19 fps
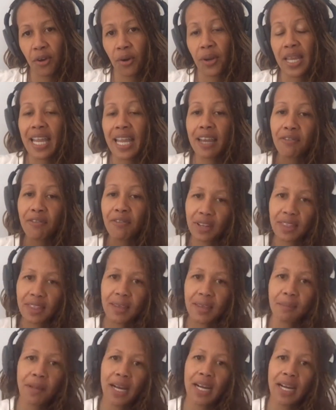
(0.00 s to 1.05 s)
throwing
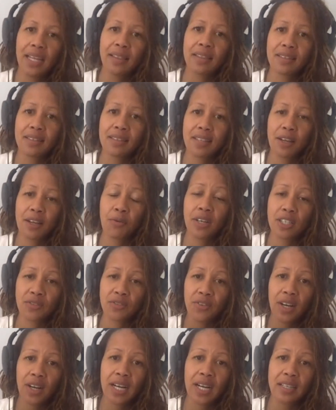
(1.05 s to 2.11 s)
everything behind this thing.
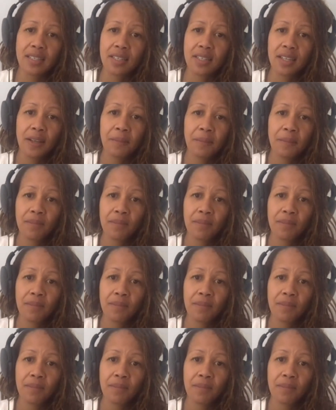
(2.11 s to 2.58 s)
Whereas for us,